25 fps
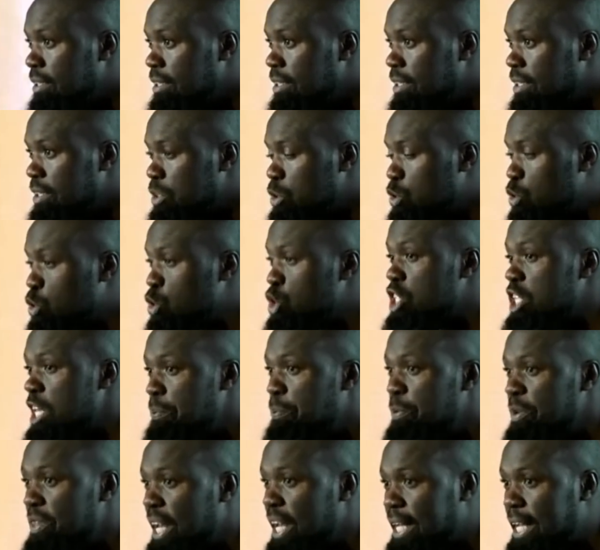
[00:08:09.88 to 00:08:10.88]
to sleep with
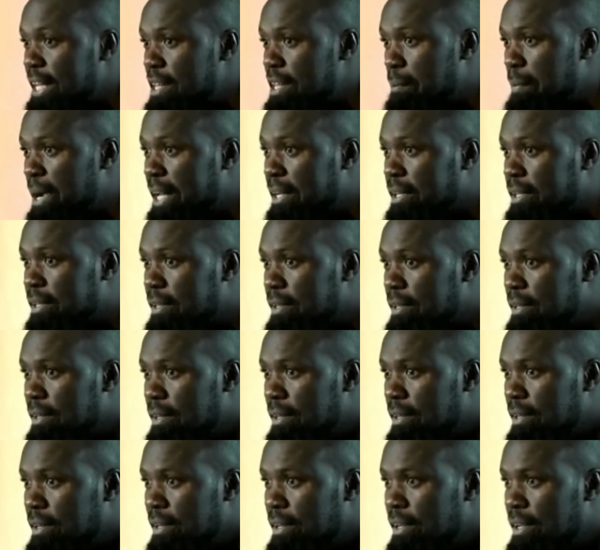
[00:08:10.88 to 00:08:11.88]
another man.
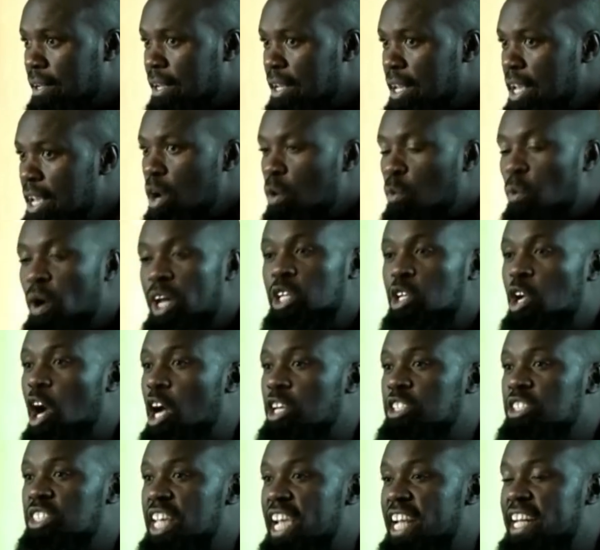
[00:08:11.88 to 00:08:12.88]
When God
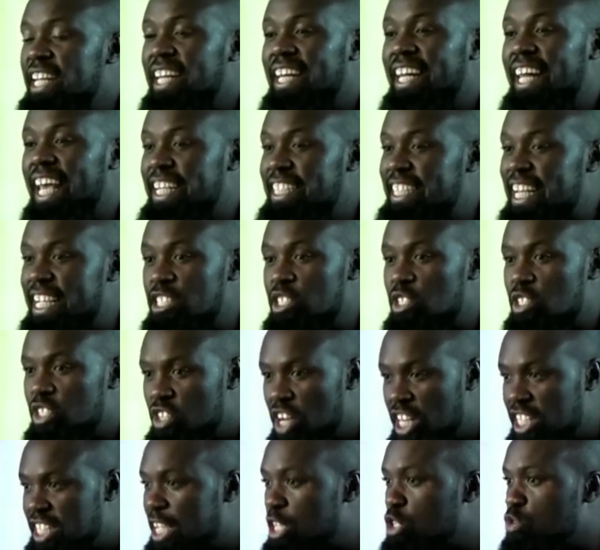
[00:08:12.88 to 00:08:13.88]
said, let us create
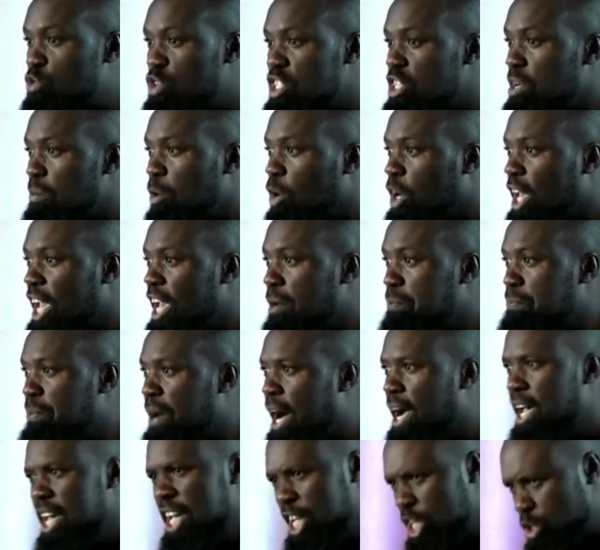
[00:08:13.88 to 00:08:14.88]
a suitable helper,
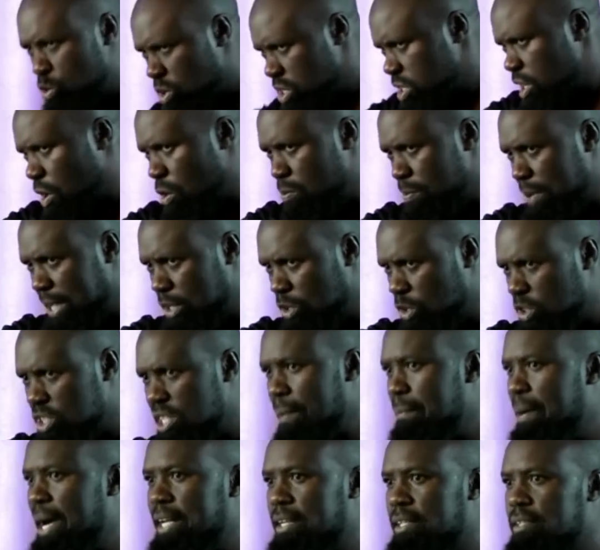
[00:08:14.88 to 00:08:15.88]
it was a woman, not a man.